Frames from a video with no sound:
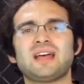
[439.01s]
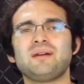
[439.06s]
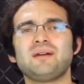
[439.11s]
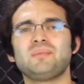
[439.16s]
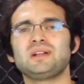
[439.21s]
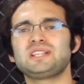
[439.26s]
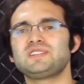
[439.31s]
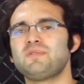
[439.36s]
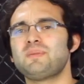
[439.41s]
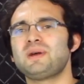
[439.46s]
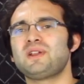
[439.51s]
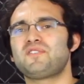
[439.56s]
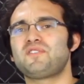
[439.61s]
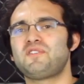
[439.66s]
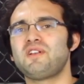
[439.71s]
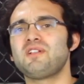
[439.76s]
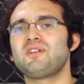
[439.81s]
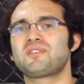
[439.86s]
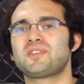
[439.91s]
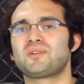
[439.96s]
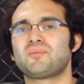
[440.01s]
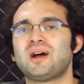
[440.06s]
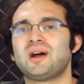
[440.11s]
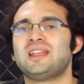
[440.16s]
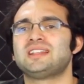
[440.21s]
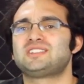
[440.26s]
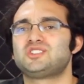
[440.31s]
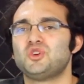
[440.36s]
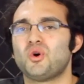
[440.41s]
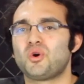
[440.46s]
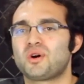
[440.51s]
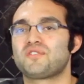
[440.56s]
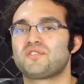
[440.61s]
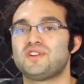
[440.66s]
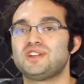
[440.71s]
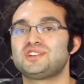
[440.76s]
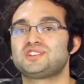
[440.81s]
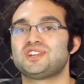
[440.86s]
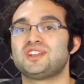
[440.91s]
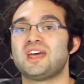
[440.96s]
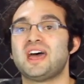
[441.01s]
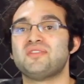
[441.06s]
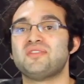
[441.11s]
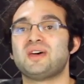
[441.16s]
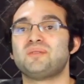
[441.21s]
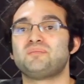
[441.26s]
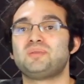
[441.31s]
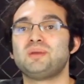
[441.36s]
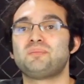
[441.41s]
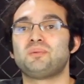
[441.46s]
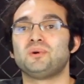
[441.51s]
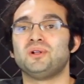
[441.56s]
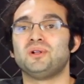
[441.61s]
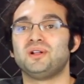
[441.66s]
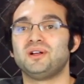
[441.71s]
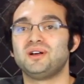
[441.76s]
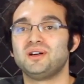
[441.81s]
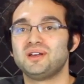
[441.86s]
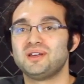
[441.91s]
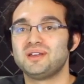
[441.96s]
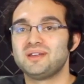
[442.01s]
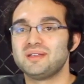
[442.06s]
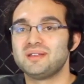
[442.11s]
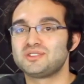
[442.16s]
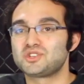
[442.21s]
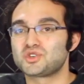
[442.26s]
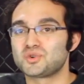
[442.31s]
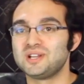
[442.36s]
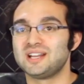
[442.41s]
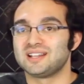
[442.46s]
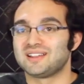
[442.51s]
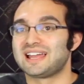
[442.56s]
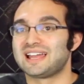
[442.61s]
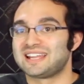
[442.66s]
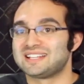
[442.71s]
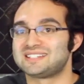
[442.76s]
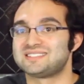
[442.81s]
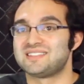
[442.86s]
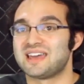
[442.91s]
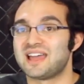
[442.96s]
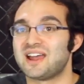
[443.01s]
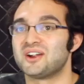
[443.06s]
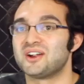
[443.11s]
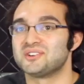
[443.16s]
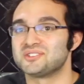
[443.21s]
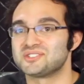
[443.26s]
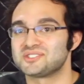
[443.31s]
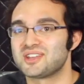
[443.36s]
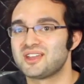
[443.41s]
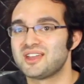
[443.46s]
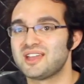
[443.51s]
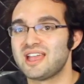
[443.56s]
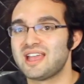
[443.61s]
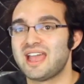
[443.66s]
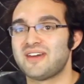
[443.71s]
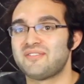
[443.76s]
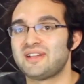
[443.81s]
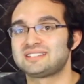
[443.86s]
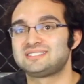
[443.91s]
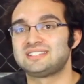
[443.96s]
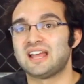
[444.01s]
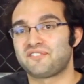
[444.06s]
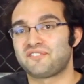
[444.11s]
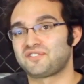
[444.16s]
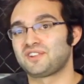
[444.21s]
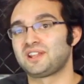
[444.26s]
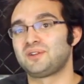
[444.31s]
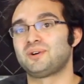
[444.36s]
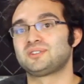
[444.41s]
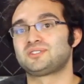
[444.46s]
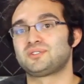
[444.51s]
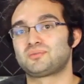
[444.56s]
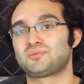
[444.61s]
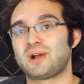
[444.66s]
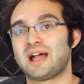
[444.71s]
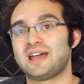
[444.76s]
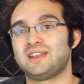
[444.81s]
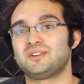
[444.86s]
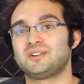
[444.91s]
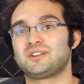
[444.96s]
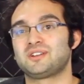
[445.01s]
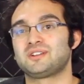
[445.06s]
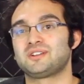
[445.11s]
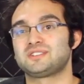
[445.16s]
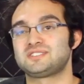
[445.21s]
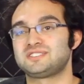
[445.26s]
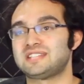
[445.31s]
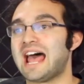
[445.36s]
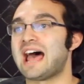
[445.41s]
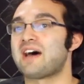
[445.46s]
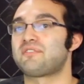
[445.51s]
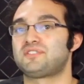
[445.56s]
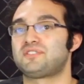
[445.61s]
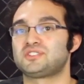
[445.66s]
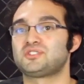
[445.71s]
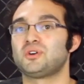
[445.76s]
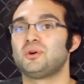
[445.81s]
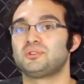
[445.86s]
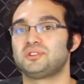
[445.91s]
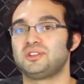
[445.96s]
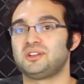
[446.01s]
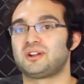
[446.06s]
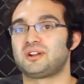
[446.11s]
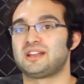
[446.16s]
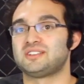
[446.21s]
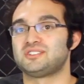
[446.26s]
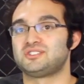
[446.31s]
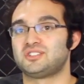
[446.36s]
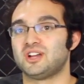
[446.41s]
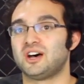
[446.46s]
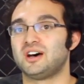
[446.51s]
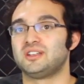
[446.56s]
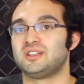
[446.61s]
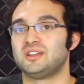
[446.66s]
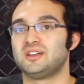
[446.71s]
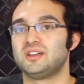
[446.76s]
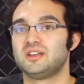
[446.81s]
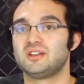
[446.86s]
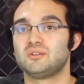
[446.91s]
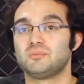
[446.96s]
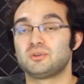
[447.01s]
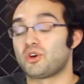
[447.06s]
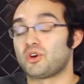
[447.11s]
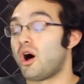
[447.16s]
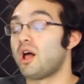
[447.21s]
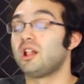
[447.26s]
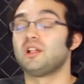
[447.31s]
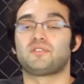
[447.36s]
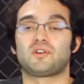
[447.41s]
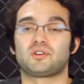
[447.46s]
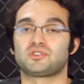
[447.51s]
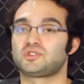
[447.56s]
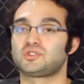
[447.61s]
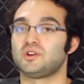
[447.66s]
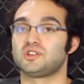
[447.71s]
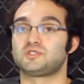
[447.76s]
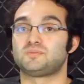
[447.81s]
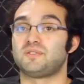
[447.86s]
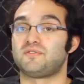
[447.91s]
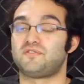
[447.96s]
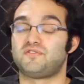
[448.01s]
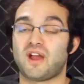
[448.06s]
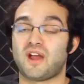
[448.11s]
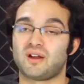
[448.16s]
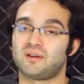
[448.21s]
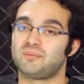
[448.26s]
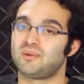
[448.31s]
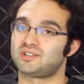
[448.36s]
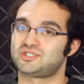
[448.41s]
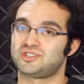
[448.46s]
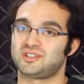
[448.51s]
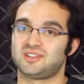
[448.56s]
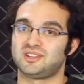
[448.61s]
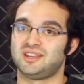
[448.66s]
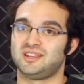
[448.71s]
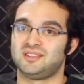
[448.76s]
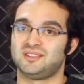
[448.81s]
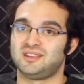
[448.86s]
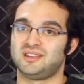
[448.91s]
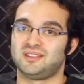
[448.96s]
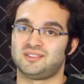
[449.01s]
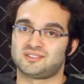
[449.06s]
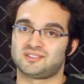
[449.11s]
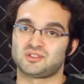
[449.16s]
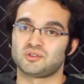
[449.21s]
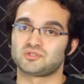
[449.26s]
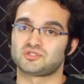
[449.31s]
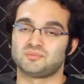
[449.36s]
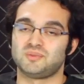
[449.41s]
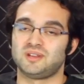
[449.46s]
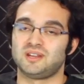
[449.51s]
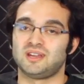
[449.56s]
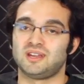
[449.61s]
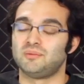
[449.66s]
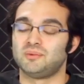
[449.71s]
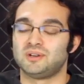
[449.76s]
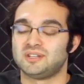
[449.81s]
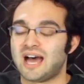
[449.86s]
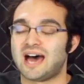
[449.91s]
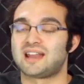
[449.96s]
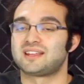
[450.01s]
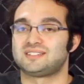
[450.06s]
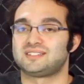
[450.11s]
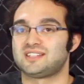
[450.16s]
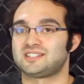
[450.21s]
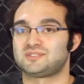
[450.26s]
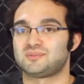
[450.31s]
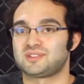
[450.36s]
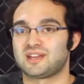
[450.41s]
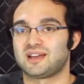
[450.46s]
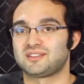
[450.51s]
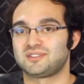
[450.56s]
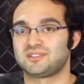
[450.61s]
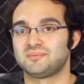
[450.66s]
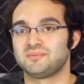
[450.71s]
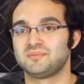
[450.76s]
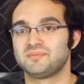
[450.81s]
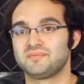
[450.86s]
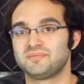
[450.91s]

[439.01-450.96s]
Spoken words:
not much of a better feeling than when it's your vision and then people treat it like it's theirs. And that's definitely what the writing staff this whole year has done with all of our shows, but very much in the social media. It would not exist without them.